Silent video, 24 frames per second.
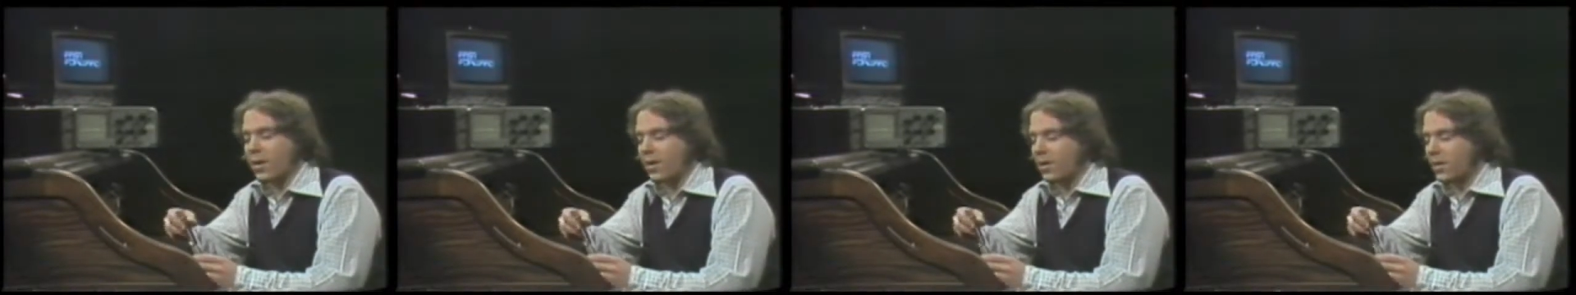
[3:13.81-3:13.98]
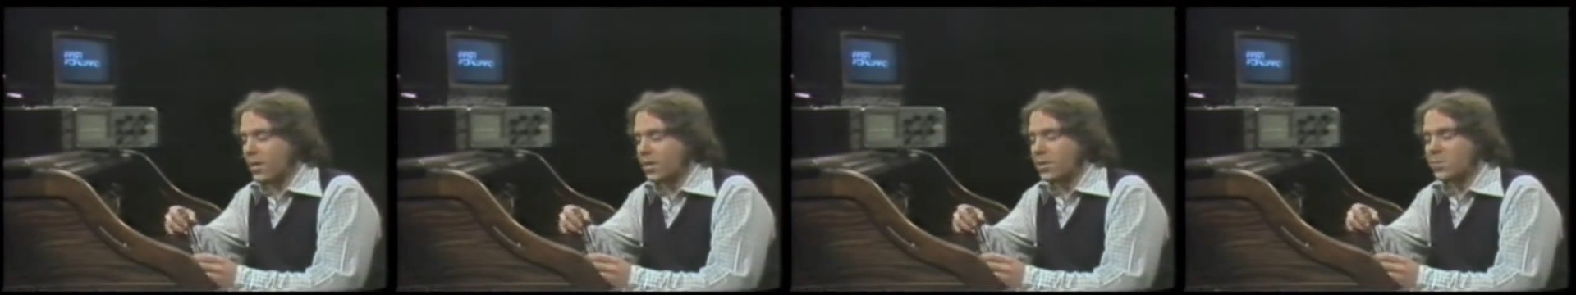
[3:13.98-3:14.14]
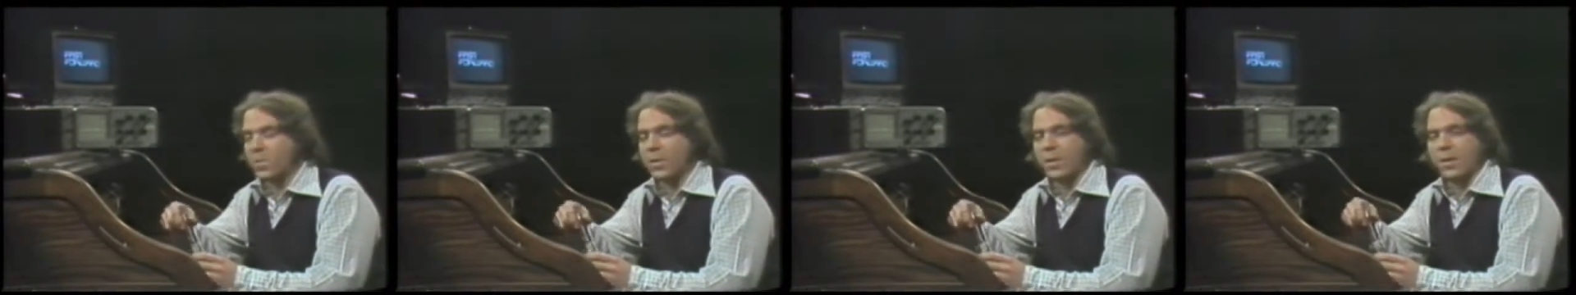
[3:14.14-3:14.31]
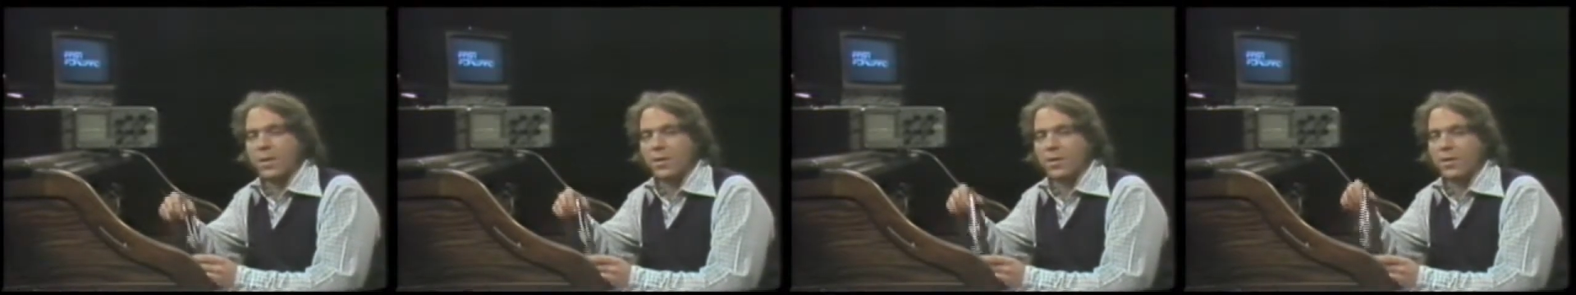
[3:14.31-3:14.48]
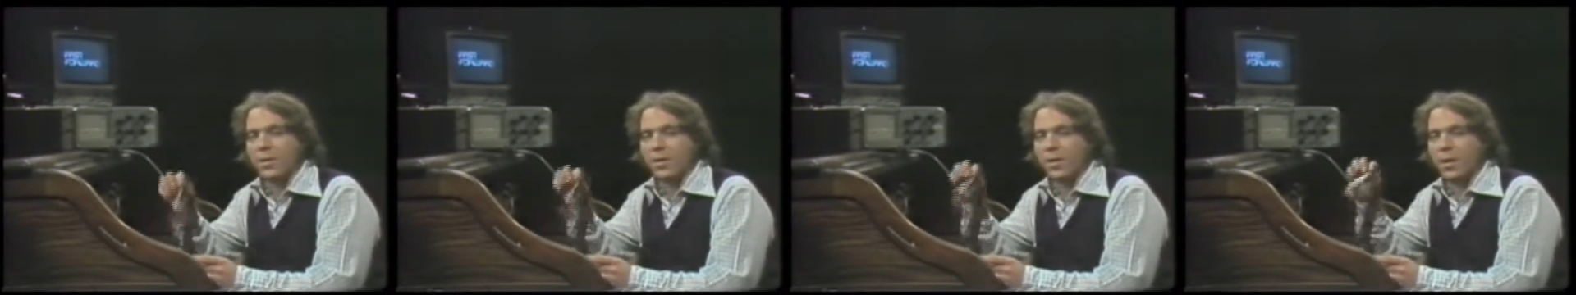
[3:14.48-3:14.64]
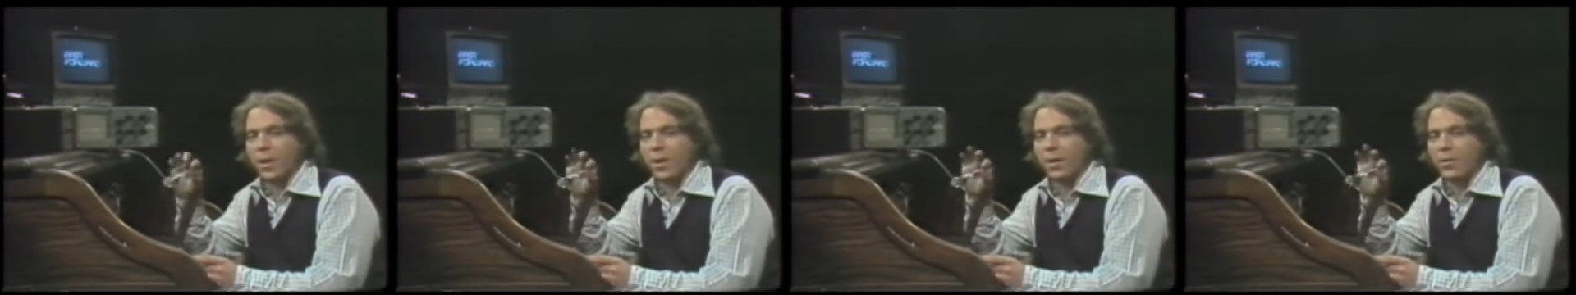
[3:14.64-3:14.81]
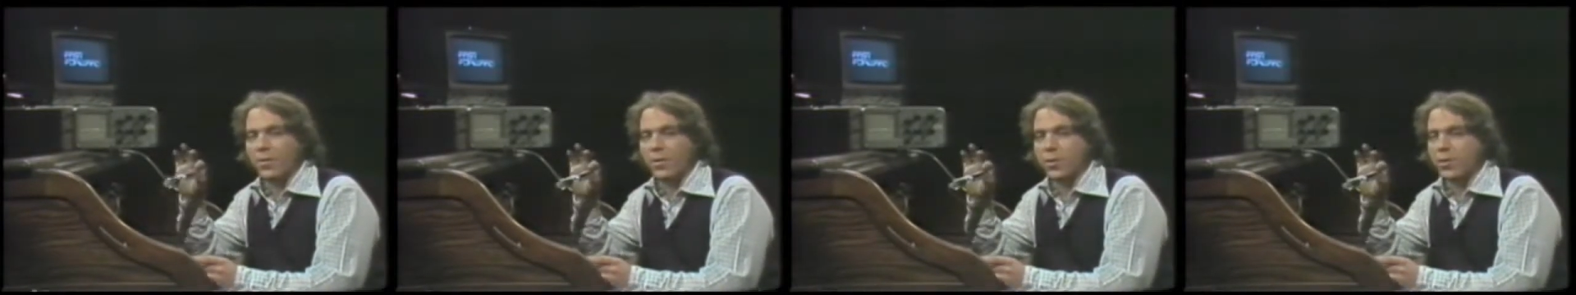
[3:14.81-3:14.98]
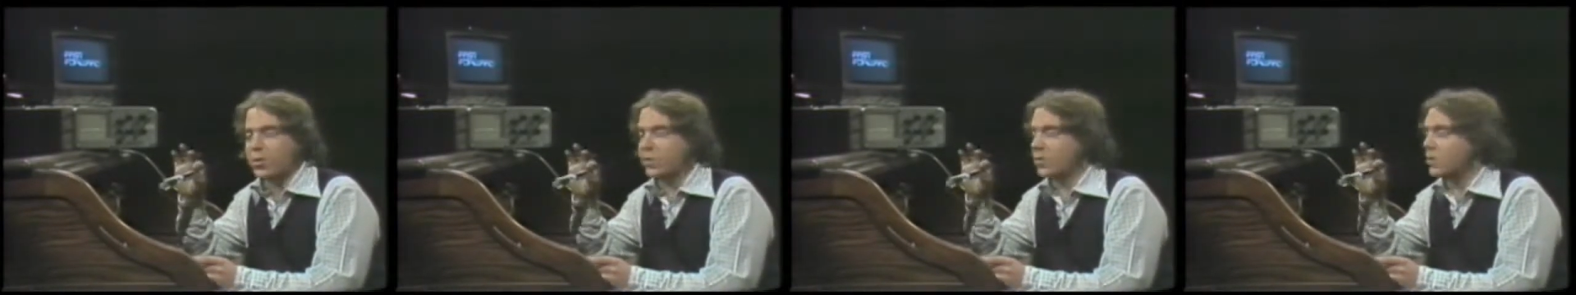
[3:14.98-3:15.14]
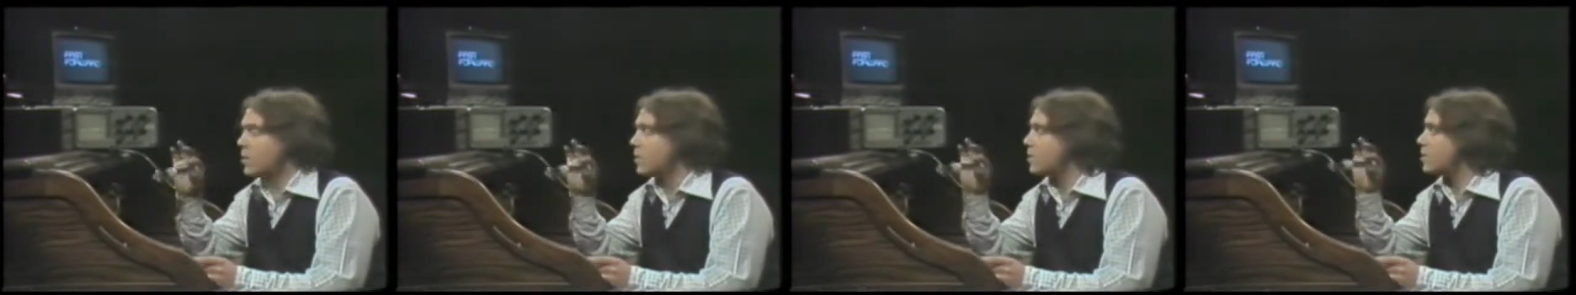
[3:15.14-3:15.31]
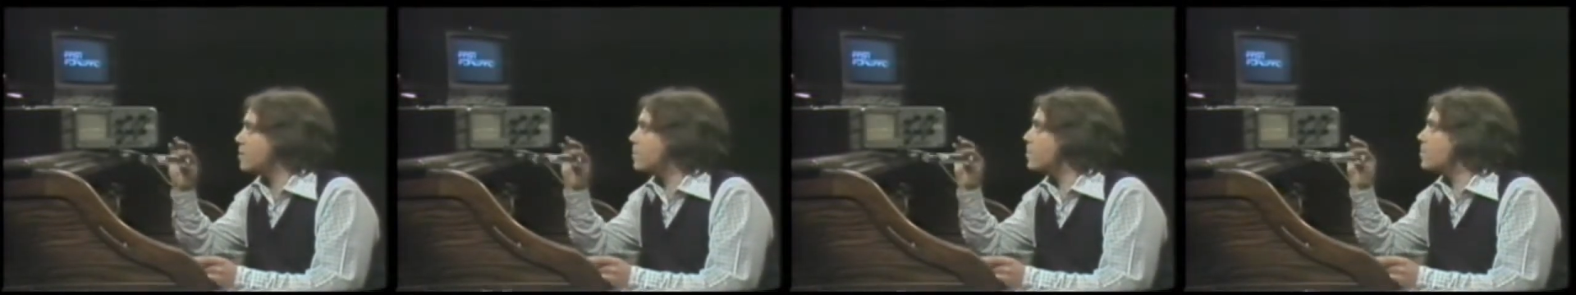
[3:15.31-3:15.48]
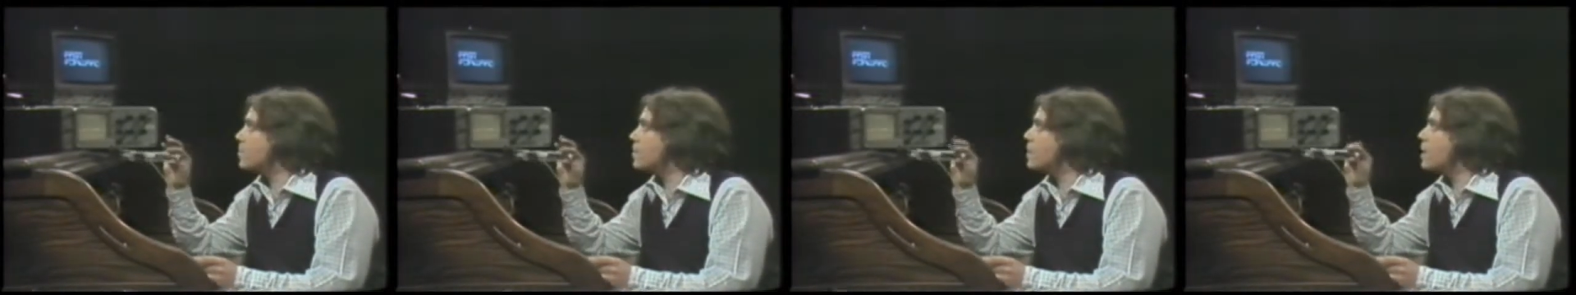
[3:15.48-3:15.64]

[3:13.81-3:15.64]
That's because in television systems,